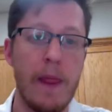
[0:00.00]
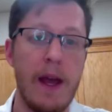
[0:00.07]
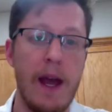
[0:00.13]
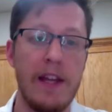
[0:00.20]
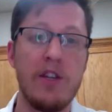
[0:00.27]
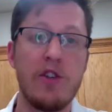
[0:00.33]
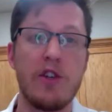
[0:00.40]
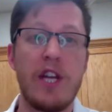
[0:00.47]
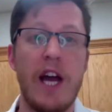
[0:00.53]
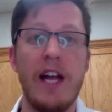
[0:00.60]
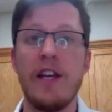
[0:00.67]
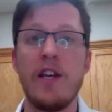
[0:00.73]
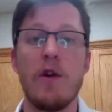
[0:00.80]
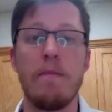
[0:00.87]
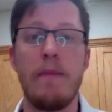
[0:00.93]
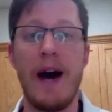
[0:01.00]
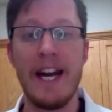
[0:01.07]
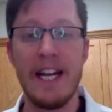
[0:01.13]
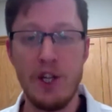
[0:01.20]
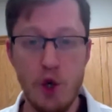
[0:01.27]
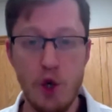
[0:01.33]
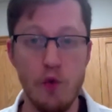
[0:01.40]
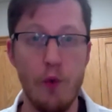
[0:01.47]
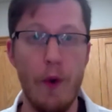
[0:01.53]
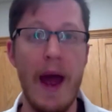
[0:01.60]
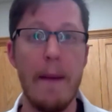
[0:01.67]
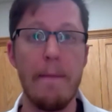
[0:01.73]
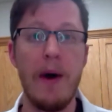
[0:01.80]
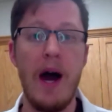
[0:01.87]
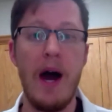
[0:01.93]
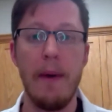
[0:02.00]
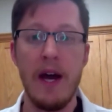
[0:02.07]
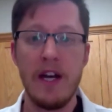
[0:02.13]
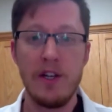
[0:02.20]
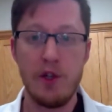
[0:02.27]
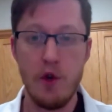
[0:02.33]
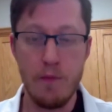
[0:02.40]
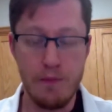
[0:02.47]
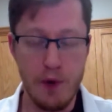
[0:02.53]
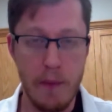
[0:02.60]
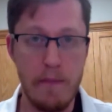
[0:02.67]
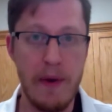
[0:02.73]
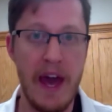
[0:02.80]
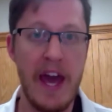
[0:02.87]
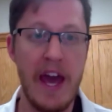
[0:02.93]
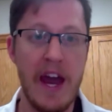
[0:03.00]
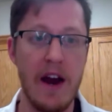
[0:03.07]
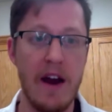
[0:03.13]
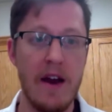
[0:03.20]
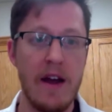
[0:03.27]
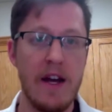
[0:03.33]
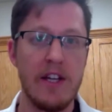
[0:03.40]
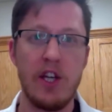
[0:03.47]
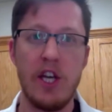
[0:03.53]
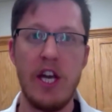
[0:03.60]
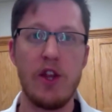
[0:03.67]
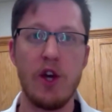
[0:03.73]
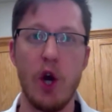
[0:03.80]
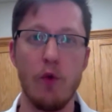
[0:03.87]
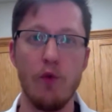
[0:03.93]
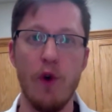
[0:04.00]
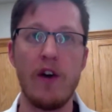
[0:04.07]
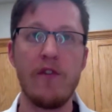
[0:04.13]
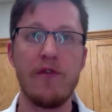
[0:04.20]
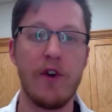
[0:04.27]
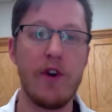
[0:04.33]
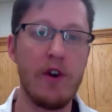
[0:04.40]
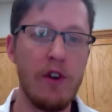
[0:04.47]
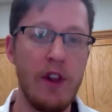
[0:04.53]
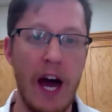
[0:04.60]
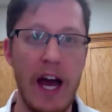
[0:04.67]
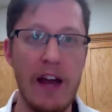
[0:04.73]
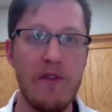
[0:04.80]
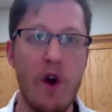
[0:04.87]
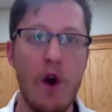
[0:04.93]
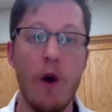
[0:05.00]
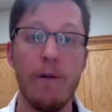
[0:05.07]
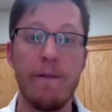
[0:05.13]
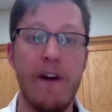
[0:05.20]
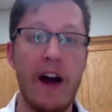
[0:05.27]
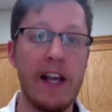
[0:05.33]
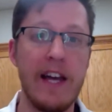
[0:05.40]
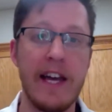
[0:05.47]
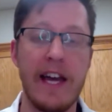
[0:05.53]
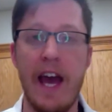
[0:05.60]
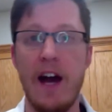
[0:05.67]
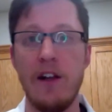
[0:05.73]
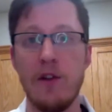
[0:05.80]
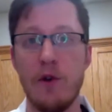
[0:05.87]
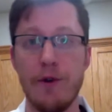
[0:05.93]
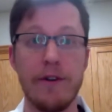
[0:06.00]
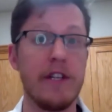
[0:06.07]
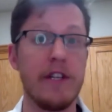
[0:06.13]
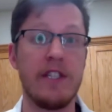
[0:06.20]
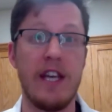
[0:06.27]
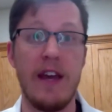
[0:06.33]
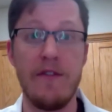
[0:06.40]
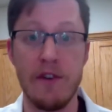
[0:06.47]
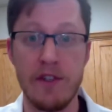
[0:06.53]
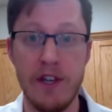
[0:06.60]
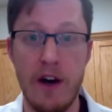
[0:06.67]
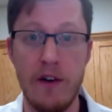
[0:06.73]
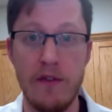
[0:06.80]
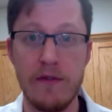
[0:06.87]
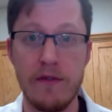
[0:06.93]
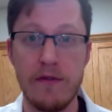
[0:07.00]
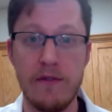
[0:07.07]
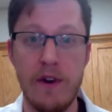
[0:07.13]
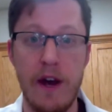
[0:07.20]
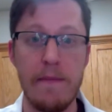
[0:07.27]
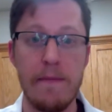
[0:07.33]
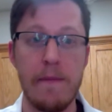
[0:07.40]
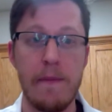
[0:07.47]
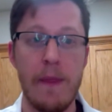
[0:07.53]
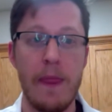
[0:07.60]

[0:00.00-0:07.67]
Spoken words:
And these are telling your body to ramp up, to prepare to either run for your life or fight like hell in order to save yourself, right?